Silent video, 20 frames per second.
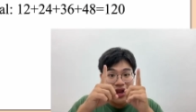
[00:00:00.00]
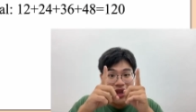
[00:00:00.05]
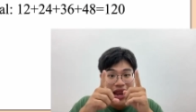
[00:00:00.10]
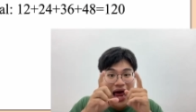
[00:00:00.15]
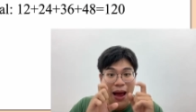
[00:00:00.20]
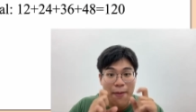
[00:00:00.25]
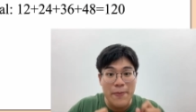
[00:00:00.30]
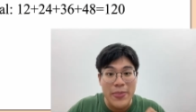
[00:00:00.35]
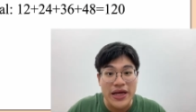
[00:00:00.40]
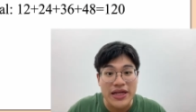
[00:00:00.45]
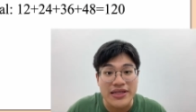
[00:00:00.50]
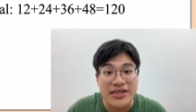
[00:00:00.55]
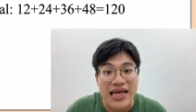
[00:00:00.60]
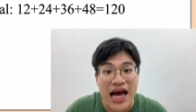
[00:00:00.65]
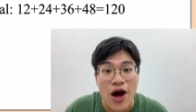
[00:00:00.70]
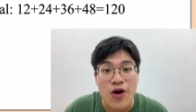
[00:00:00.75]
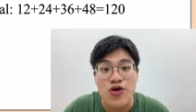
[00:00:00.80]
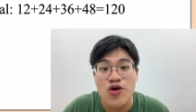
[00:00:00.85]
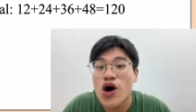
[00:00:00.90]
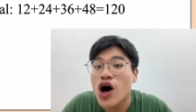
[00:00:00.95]
Let me
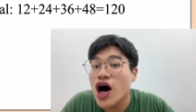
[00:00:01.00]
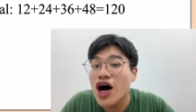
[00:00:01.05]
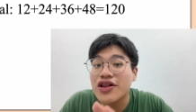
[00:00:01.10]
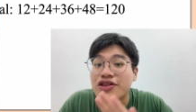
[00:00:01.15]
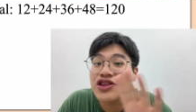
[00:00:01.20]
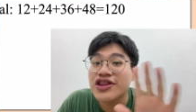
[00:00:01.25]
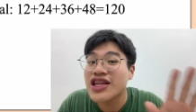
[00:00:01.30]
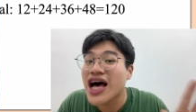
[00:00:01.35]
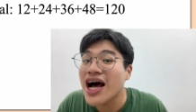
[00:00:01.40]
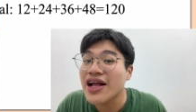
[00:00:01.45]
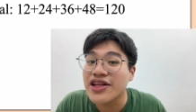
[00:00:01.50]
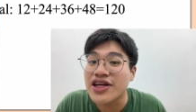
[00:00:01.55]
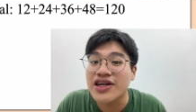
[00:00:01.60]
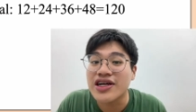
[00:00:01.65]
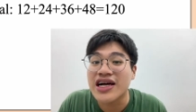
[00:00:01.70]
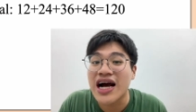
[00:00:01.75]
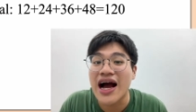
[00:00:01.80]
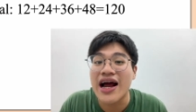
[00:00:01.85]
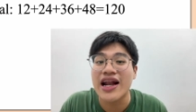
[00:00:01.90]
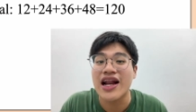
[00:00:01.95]
tell you
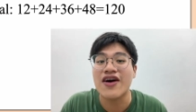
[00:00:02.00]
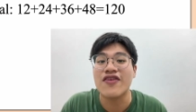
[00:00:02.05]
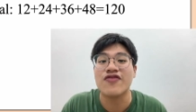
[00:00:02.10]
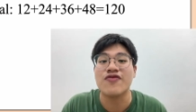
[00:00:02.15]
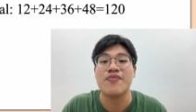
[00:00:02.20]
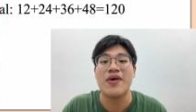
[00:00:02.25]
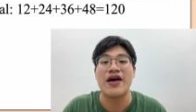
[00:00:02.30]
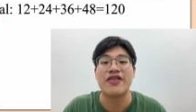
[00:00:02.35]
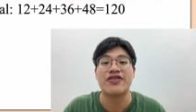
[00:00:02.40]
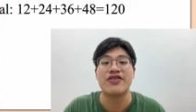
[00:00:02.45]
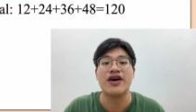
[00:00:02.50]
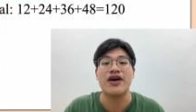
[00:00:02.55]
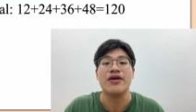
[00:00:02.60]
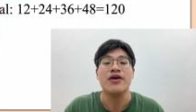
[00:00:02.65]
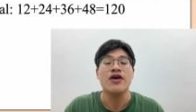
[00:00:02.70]
another kind of method.